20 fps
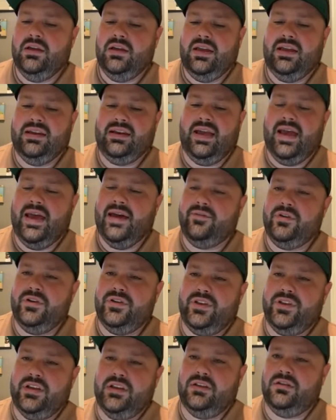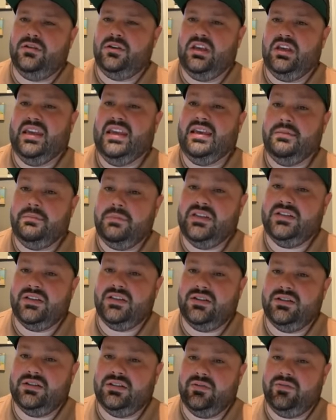and everything can be
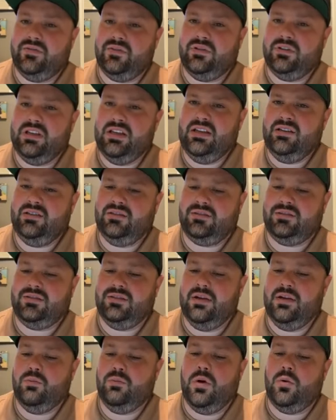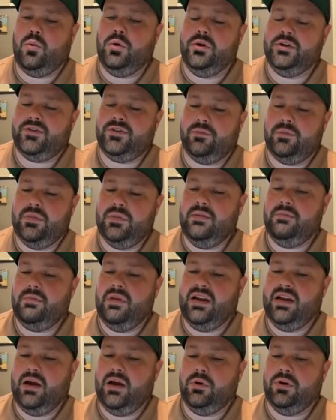done differently. And what works for me
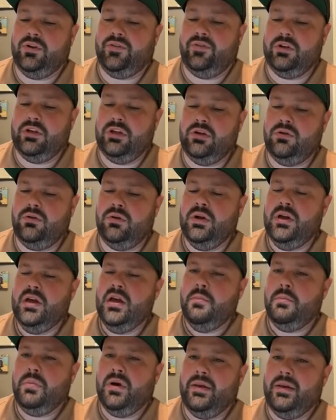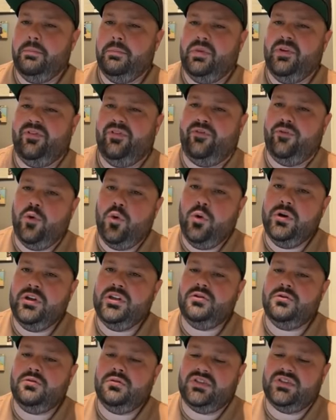may not work for you. But before
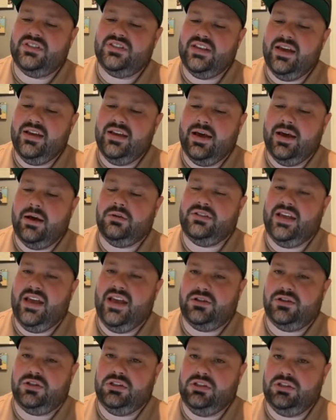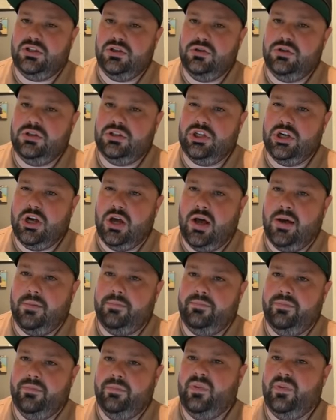you set out to actually do the
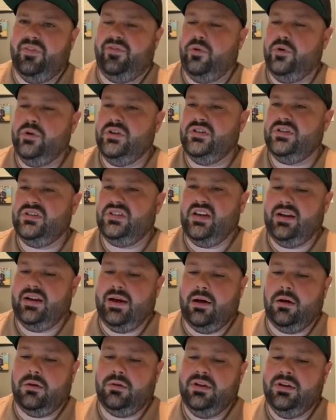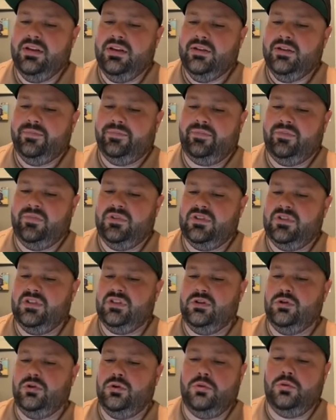job, before you set out
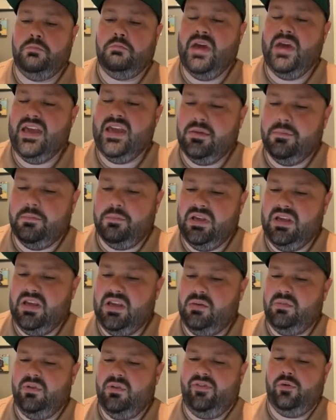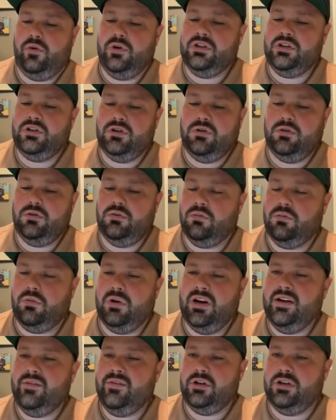to make a bid, before you do
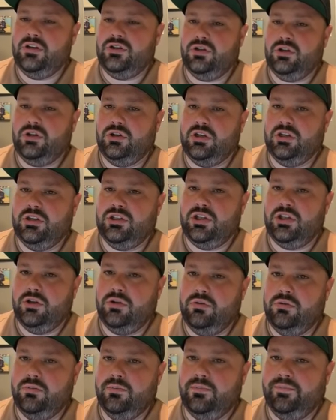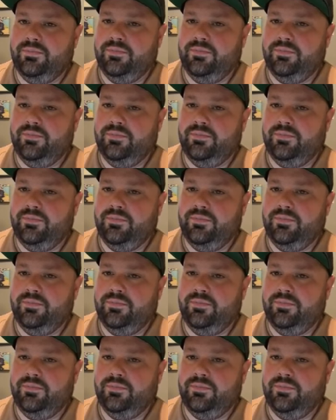whatever it is you're going to do,